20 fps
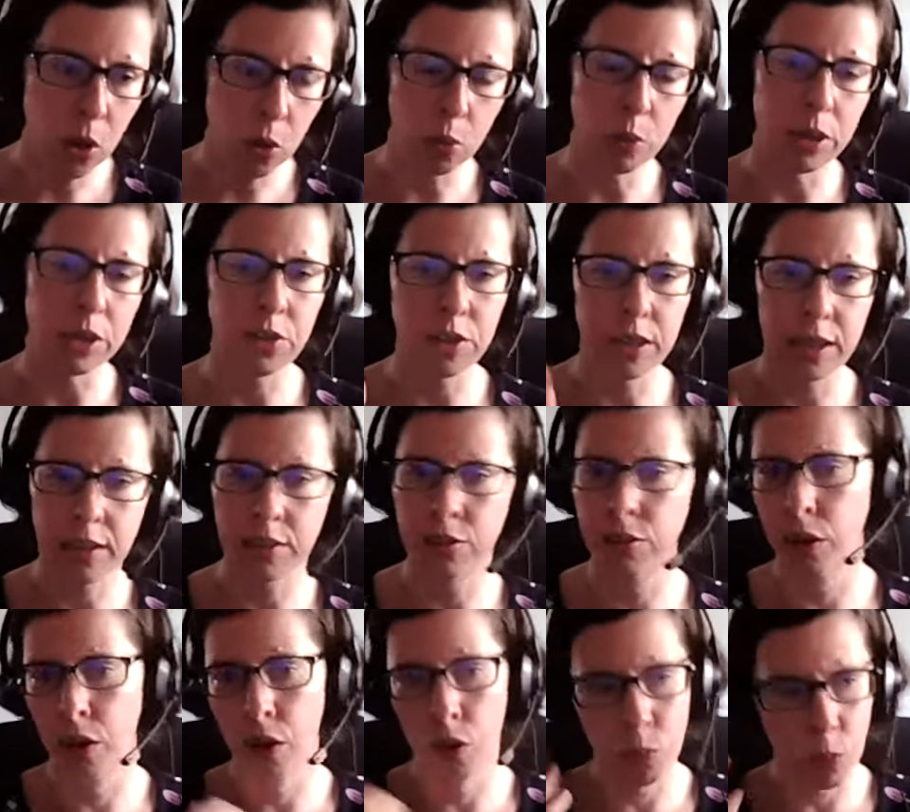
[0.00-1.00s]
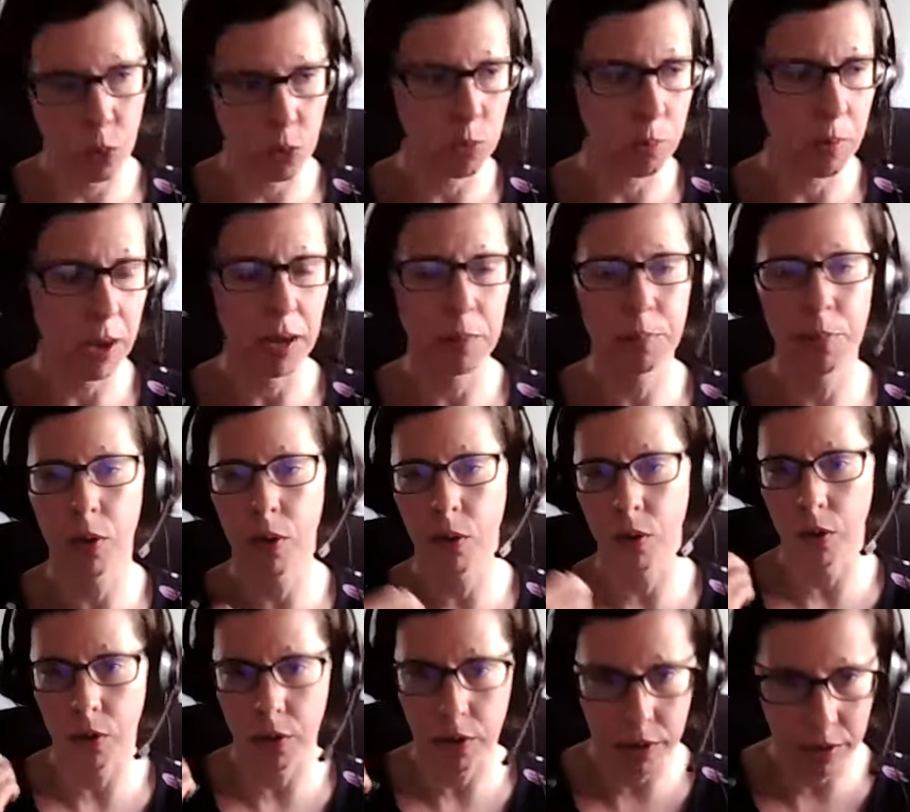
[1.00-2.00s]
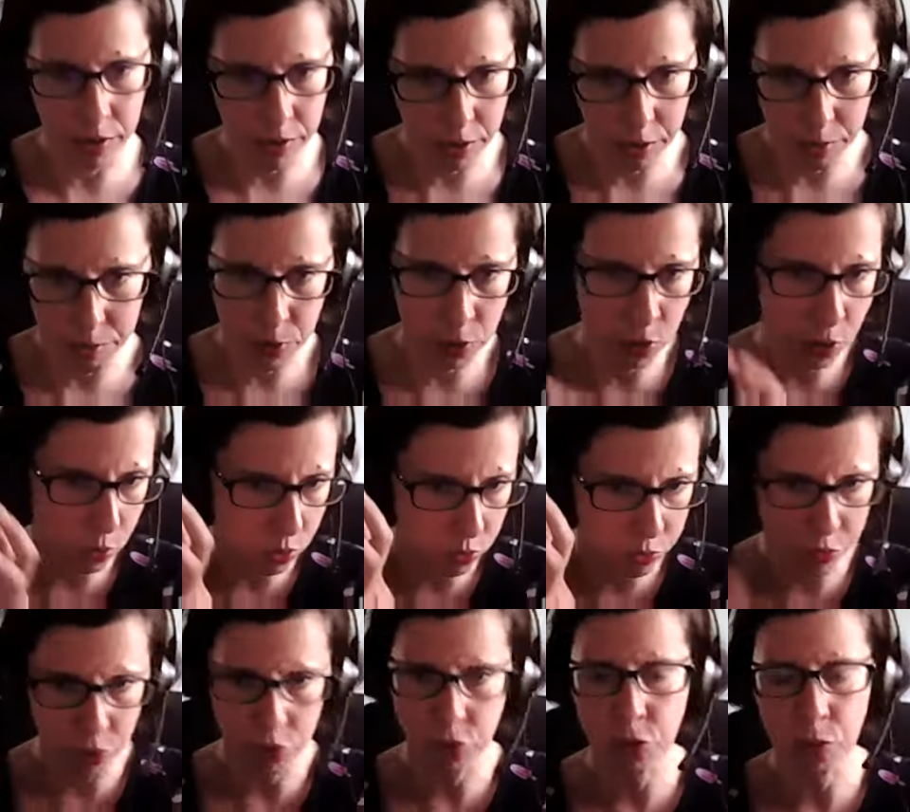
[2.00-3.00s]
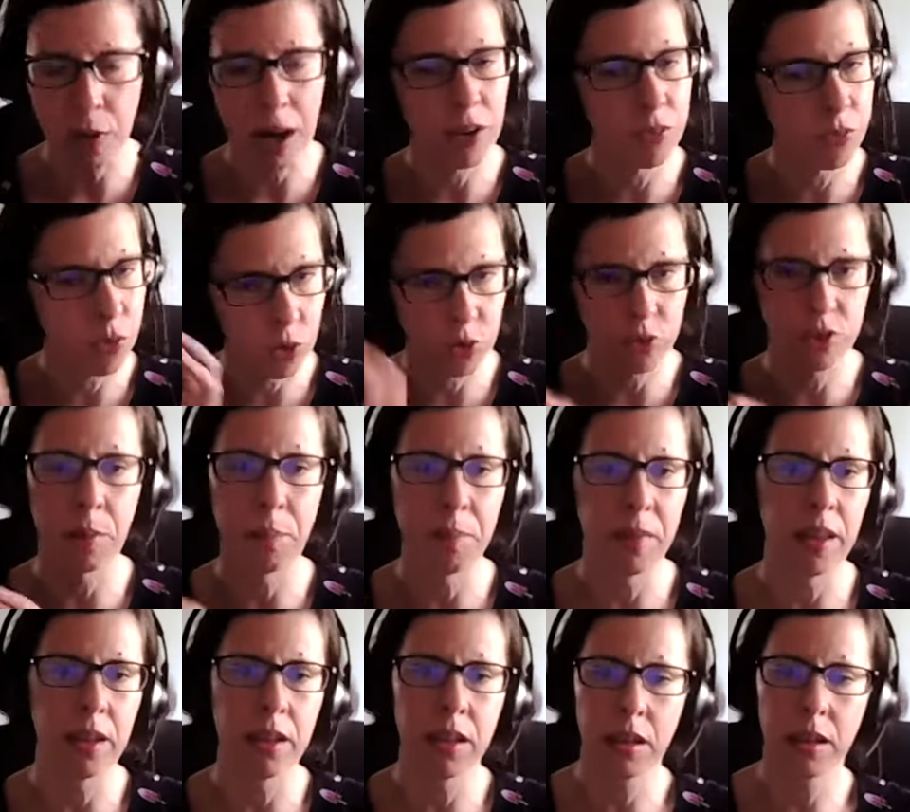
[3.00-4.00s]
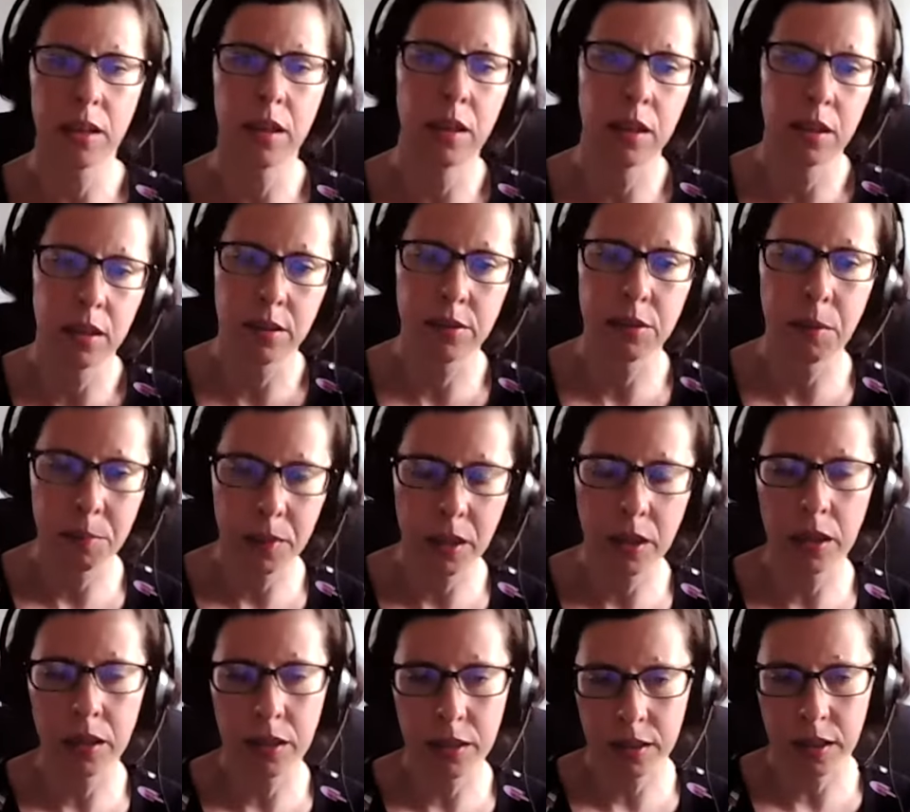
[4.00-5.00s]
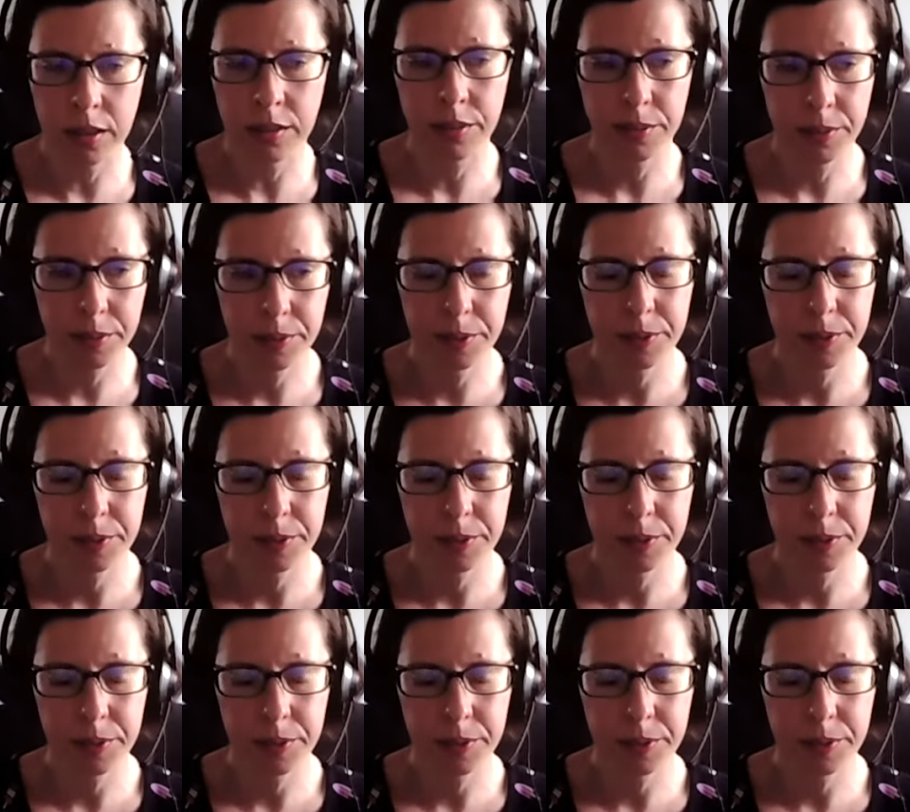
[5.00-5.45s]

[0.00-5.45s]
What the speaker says: which is a roadmap, or a first draft, or something into this.